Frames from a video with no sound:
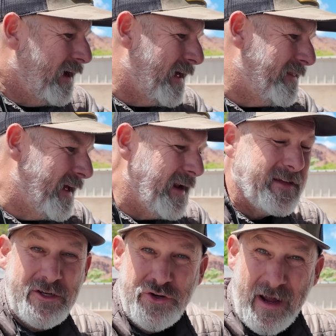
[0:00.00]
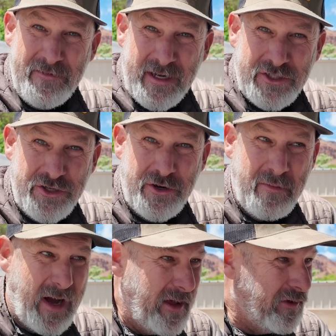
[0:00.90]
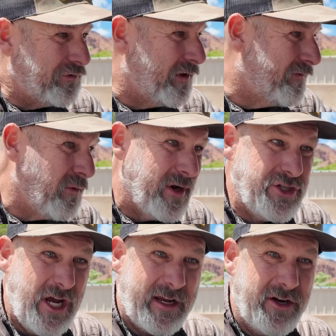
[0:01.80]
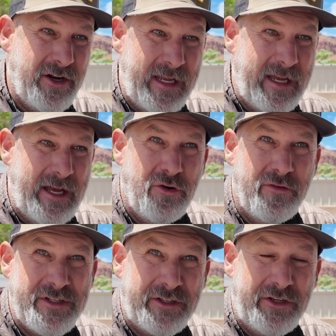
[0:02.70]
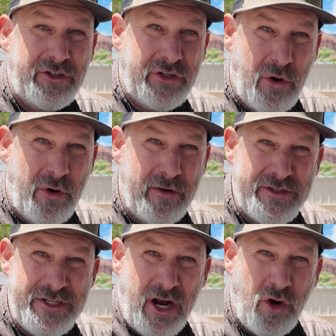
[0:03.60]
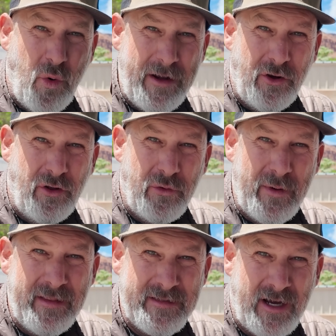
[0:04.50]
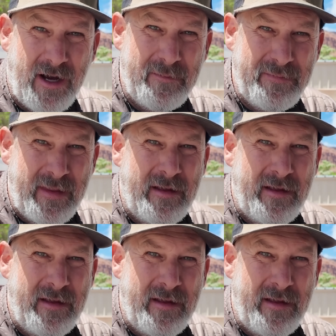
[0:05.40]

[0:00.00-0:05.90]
And then as I drive the next 100 miles, if I want to check it again, or if it's a little lower, if it's not quite all the way to the top,